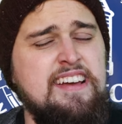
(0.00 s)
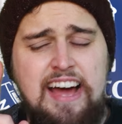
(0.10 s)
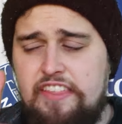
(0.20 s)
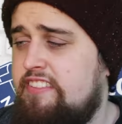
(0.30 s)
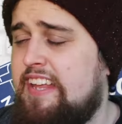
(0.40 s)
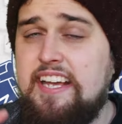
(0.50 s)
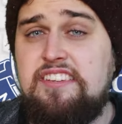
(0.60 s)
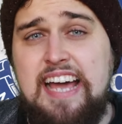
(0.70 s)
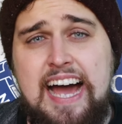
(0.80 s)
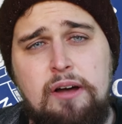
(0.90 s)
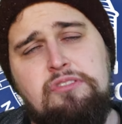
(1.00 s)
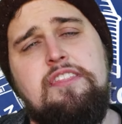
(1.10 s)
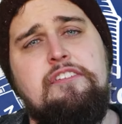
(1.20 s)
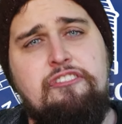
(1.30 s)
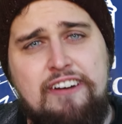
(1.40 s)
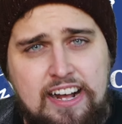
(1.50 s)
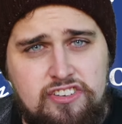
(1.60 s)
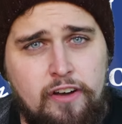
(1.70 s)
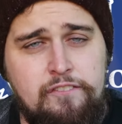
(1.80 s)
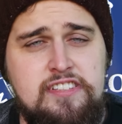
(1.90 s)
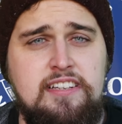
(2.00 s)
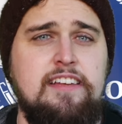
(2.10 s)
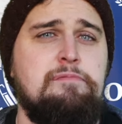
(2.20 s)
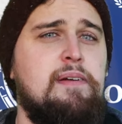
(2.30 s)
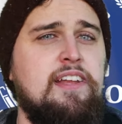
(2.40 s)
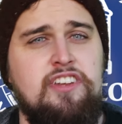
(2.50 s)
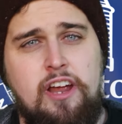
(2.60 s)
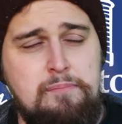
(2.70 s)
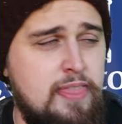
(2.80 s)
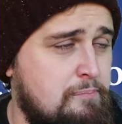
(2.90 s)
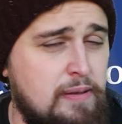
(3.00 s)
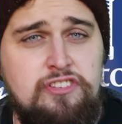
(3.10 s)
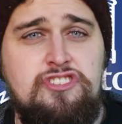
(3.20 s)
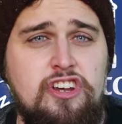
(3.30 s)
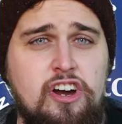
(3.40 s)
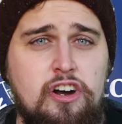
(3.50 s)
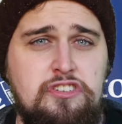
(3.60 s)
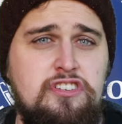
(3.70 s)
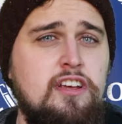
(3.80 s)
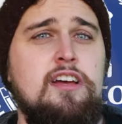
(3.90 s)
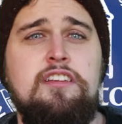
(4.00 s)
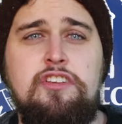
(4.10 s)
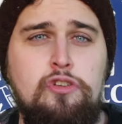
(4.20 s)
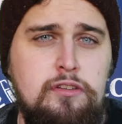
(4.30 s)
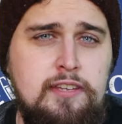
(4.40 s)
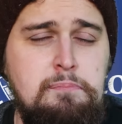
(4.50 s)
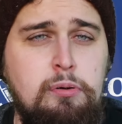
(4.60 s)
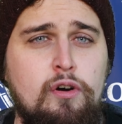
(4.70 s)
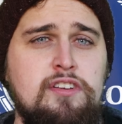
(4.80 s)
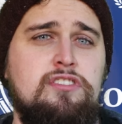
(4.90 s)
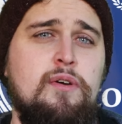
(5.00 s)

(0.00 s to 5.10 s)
I think that is down to the fact, obviously, they've been charged deducted points.